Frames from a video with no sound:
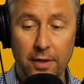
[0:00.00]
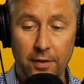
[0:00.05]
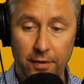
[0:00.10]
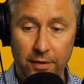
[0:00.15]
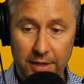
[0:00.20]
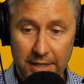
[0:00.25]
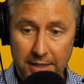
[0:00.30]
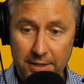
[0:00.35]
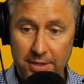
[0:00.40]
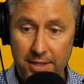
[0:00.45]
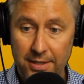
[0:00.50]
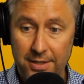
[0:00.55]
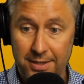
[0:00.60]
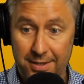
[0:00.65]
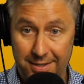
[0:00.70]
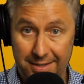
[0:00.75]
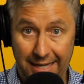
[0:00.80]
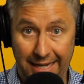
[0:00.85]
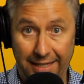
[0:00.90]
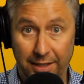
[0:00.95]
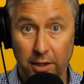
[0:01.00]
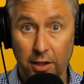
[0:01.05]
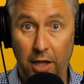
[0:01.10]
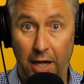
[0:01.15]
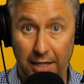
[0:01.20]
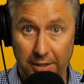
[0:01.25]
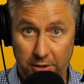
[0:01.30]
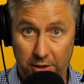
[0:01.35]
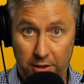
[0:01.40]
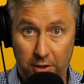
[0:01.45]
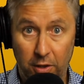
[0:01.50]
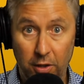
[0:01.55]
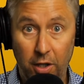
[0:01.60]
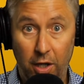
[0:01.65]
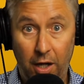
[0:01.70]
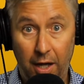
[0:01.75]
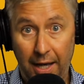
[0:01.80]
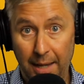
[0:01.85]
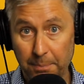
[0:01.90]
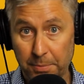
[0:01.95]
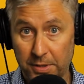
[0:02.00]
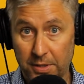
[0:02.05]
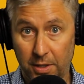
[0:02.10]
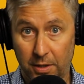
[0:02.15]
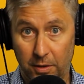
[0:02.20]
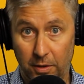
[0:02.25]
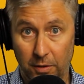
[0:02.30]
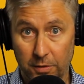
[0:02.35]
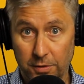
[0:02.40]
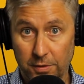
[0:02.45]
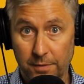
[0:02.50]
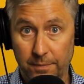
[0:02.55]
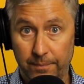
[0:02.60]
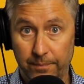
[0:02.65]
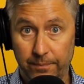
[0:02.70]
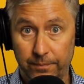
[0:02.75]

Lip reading: these psychological obstacles.